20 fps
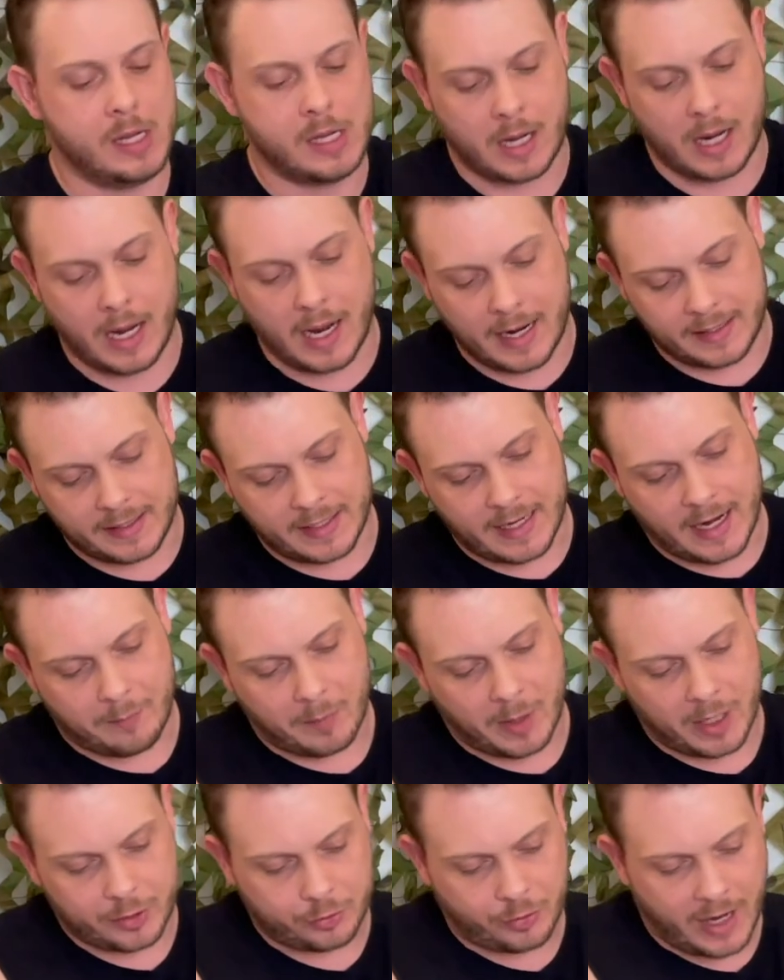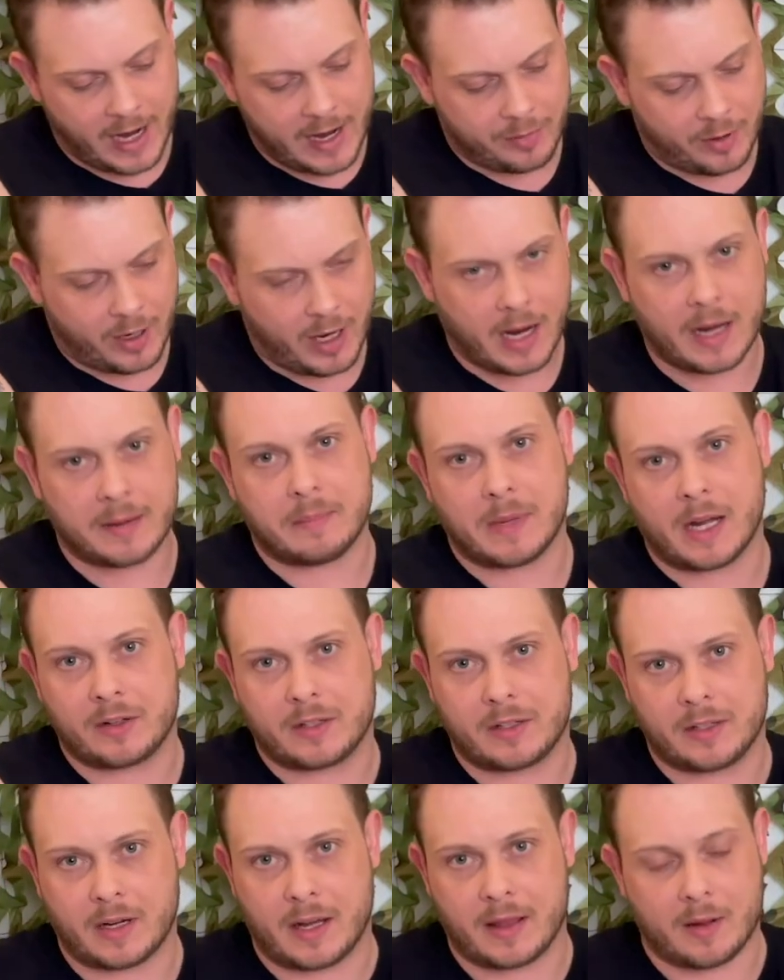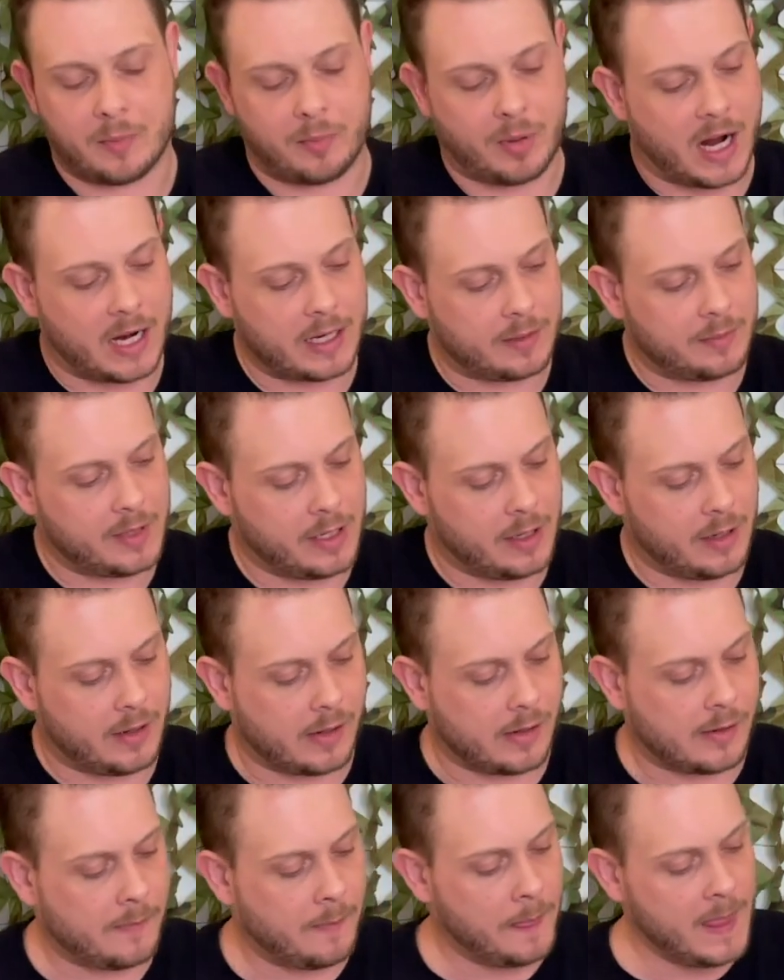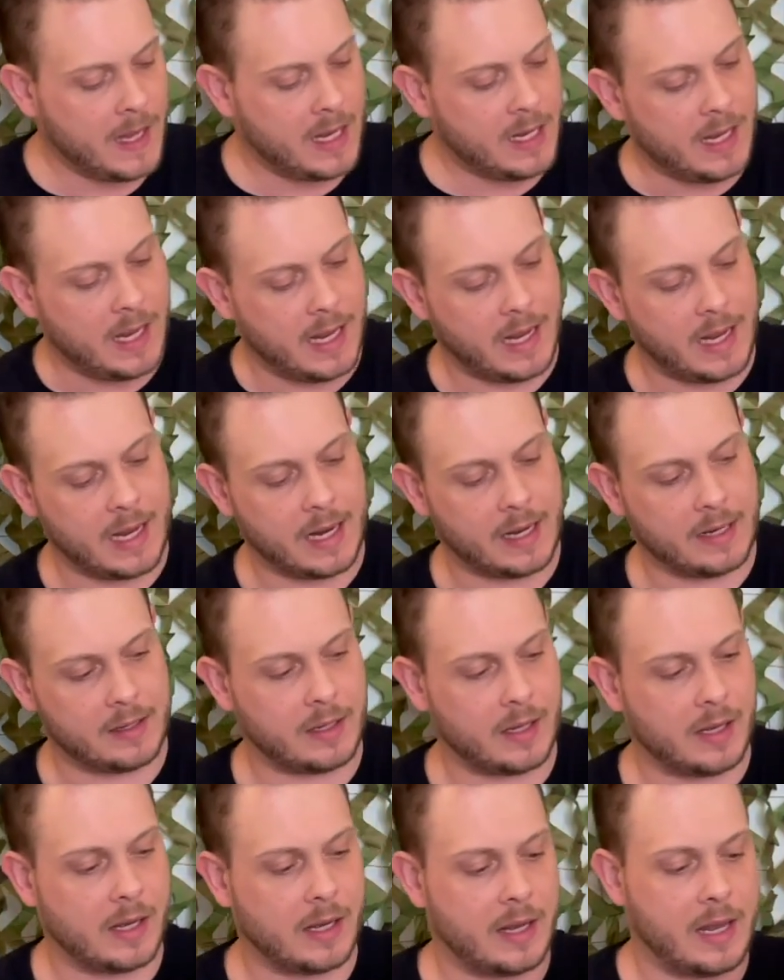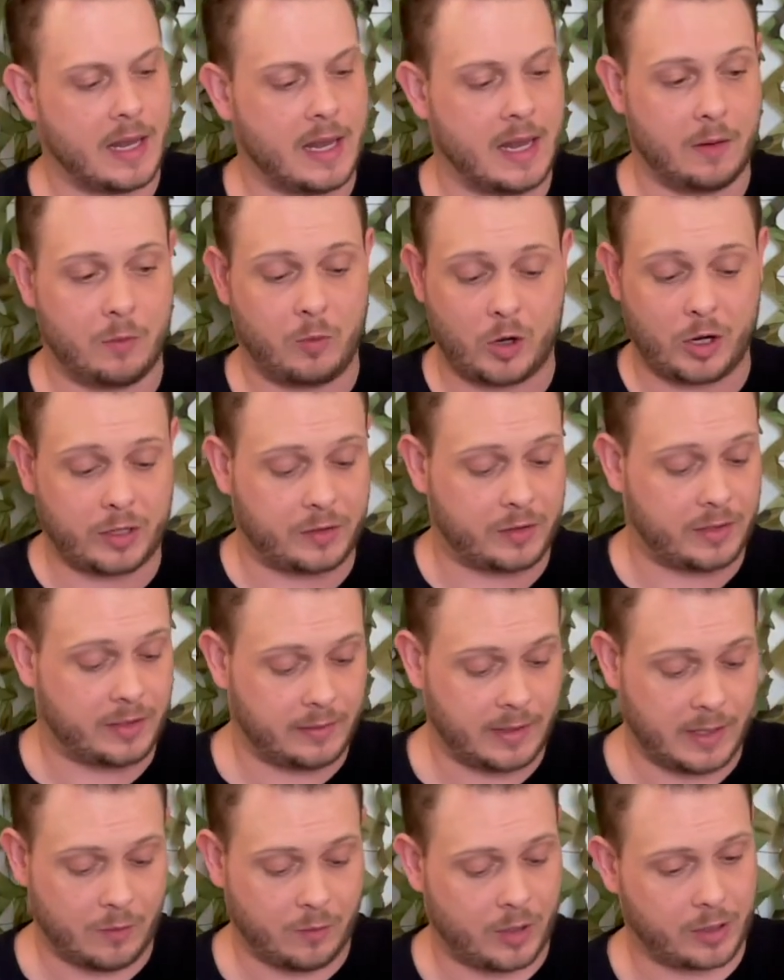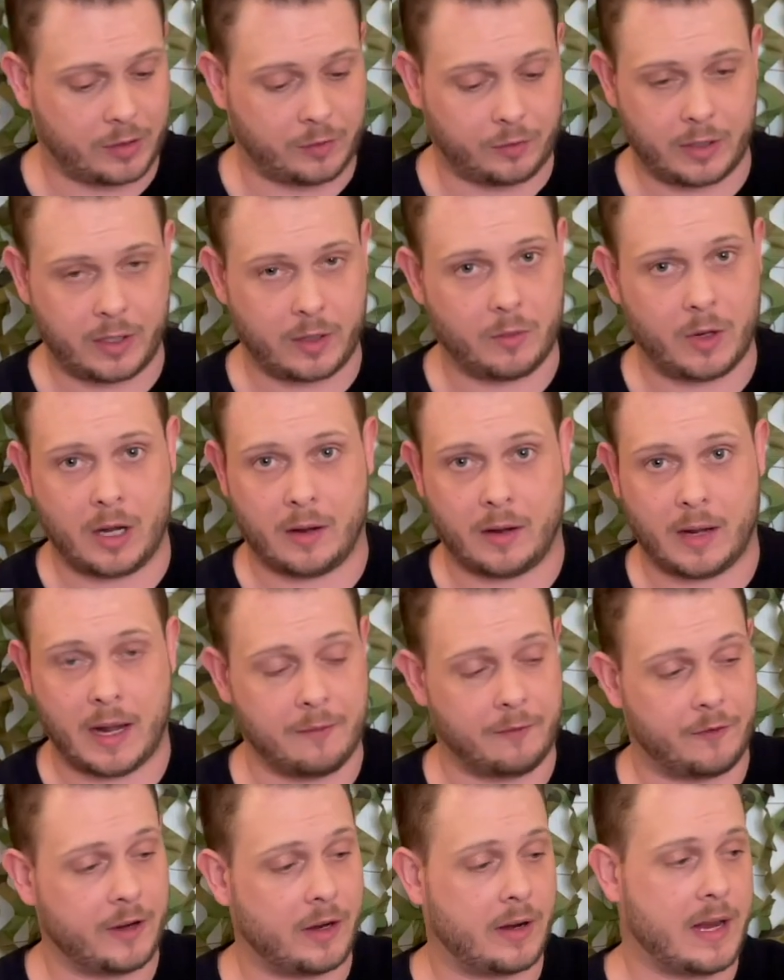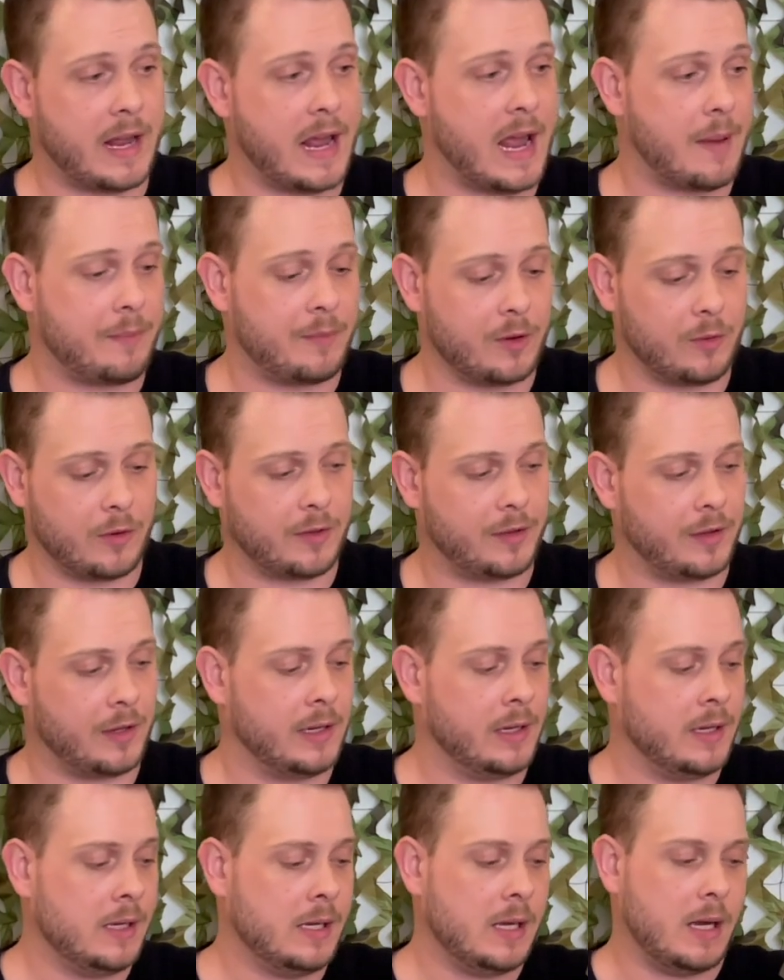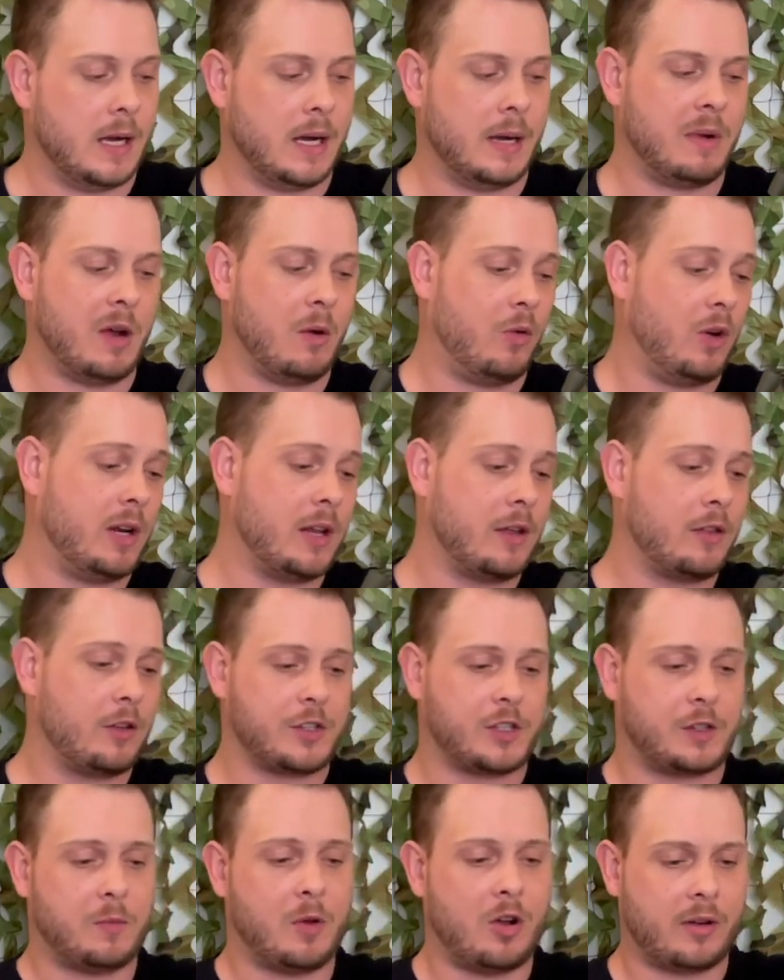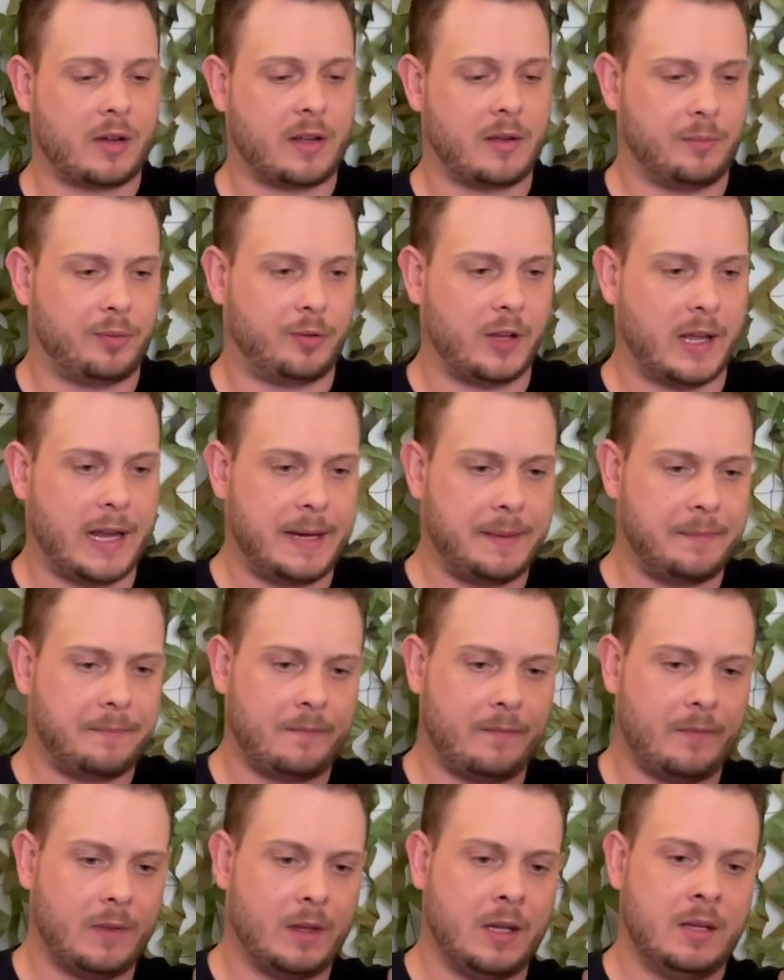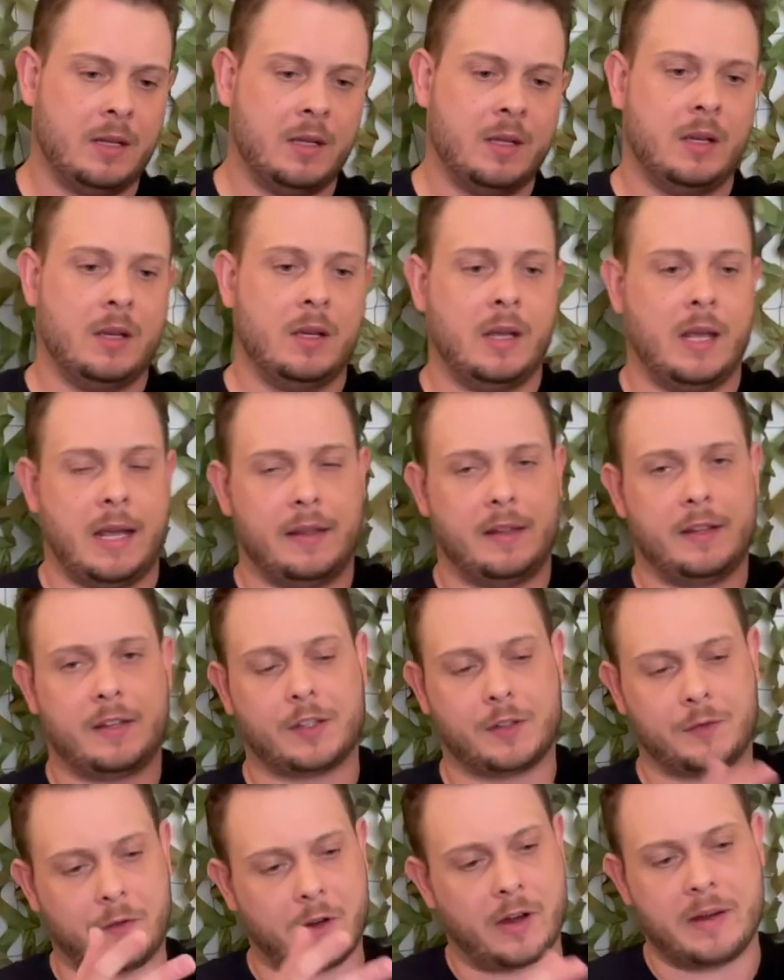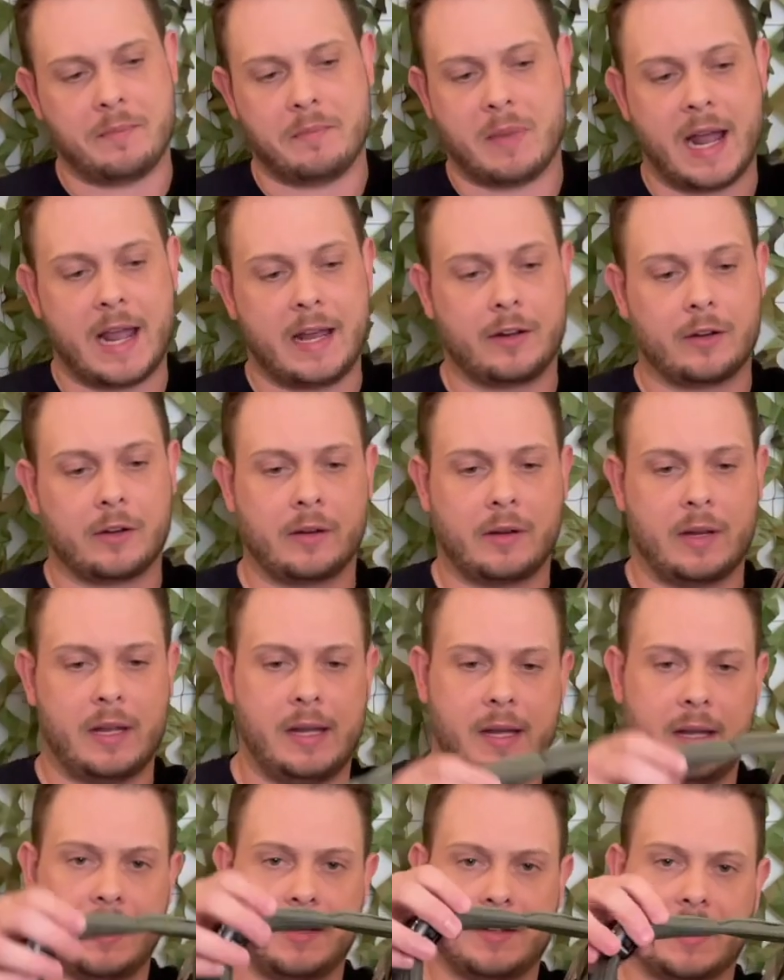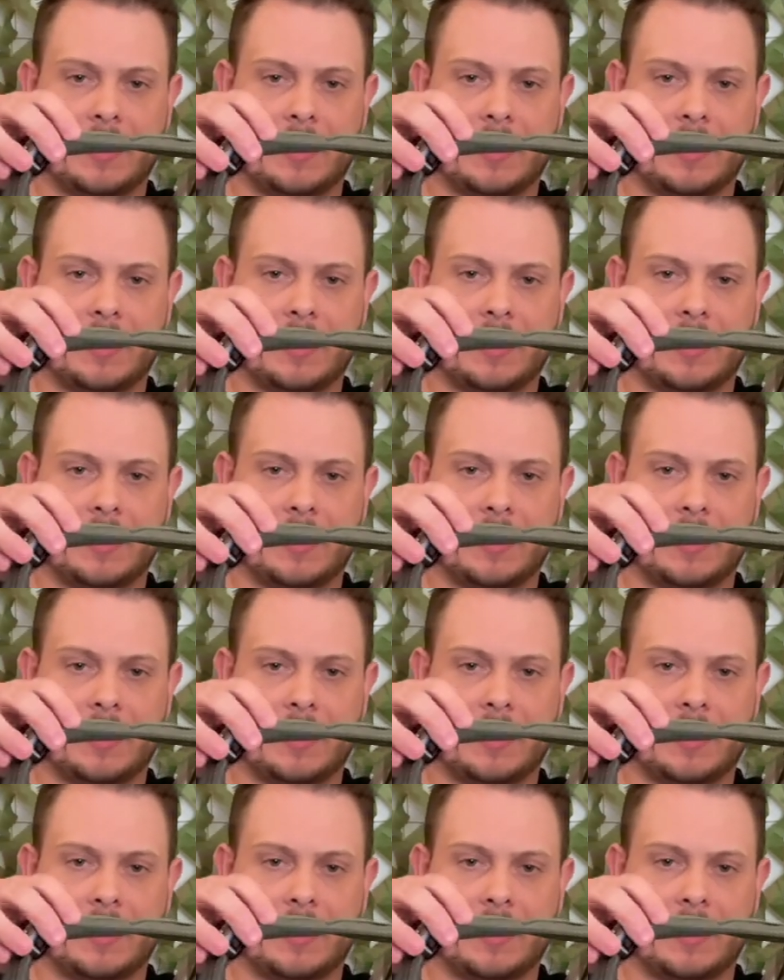I did have my tripod mounted on the bottom here, and it worked really well. I'm very happy with it. My one other small complaint, and this is very minor, is